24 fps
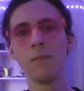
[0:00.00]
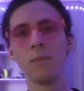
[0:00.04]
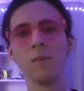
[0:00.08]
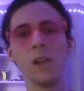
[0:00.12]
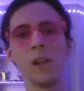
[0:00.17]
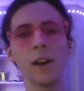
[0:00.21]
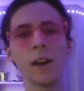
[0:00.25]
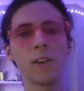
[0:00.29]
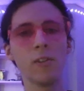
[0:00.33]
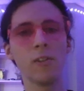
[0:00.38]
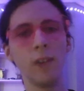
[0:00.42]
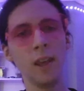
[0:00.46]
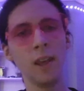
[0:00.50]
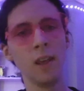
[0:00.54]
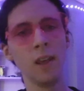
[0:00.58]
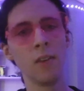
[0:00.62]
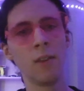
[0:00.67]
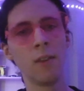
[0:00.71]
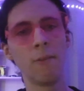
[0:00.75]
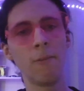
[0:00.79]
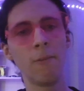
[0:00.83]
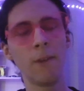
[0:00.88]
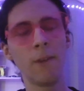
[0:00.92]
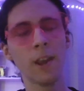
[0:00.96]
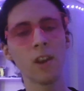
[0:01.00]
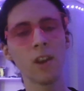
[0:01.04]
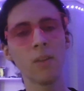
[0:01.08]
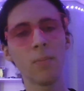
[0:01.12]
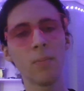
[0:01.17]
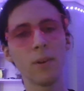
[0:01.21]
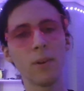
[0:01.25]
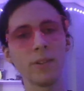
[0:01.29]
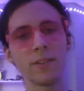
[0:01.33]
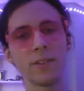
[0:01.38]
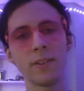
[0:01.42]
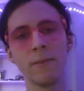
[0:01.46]
Luckily, the
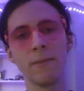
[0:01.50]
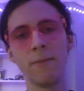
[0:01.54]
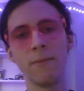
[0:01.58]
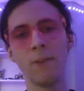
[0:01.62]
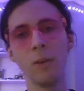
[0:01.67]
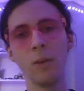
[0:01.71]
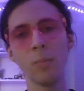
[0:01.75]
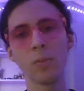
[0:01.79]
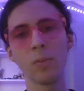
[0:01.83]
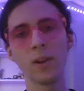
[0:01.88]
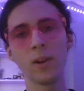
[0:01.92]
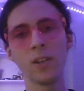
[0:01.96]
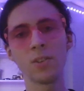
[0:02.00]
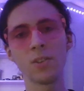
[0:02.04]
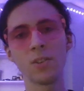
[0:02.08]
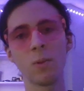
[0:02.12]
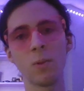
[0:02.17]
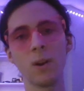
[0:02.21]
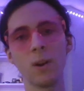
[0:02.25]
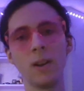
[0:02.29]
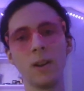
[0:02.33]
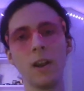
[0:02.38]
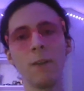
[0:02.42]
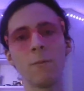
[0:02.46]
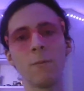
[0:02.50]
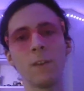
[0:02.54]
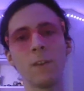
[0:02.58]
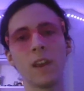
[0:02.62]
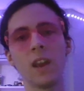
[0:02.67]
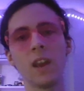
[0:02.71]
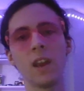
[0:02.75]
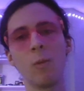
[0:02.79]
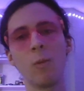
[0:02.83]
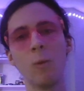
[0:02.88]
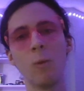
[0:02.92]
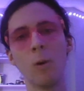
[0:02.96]
fingerprints and footprints were enough to
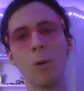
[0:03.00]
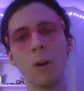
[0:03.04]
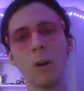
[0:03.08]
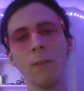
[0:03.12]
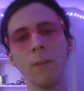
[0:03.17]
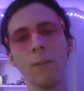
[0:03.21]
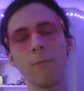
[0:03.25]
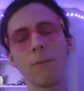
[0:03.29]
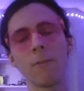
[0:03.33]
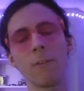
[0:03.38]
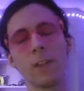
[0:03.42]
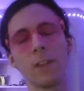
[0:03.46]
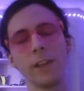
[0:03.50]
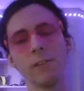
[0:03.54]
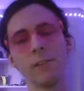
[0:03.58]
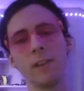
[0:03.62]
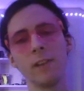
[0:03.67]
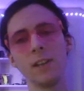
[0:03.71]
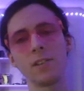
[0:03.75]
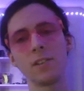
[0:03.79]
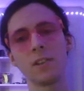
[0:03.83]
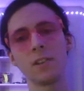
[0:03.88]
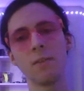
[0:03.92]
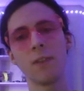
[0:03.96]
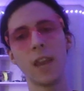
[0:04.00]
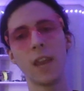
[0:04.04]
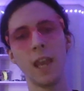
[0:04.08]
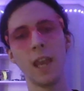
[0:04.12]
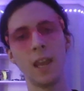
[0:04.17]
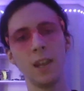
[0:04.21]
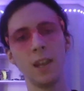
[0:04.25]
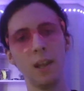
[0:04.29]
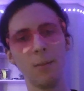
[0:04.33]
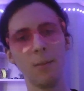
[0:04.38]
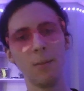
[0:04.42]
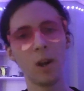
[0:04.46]
get a warrant for the arrest of
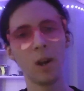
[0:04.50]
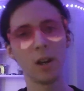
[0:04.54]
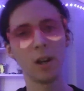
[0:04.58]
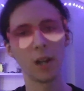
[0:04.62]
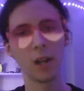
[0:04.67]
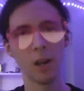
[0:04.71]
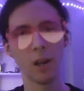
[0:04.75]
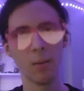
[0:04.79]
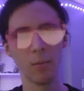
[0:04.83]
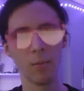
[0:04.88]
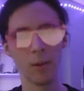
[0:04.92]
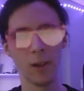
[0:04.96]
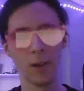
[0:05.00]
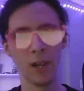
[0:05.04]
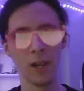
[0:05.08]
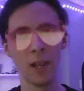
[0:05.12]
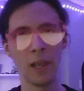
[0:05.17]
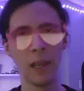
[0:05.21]
Candy Montgomery,